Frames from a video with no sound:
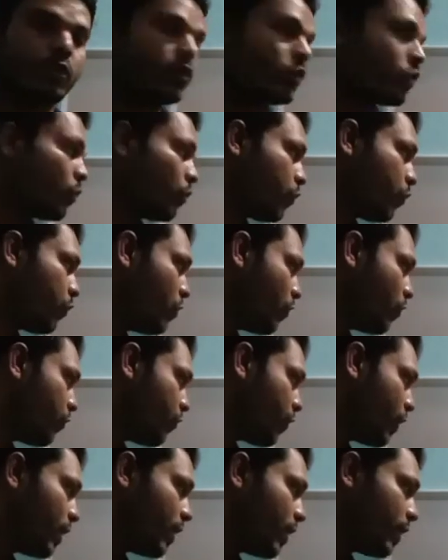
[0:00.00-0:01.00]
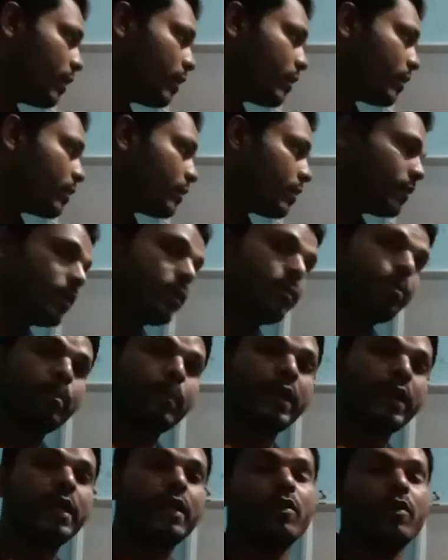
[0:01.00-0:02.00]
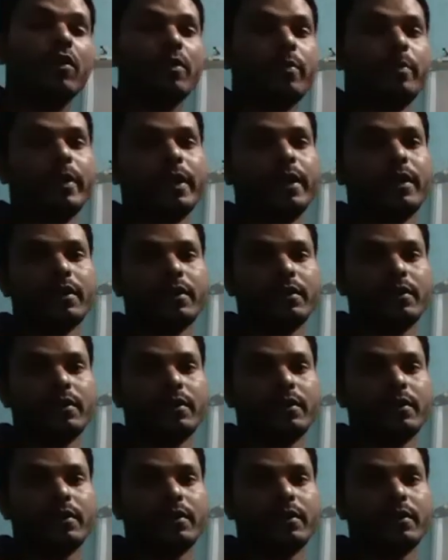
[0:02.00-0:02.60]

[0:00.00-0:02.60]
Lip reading: to fulfill the p orbit.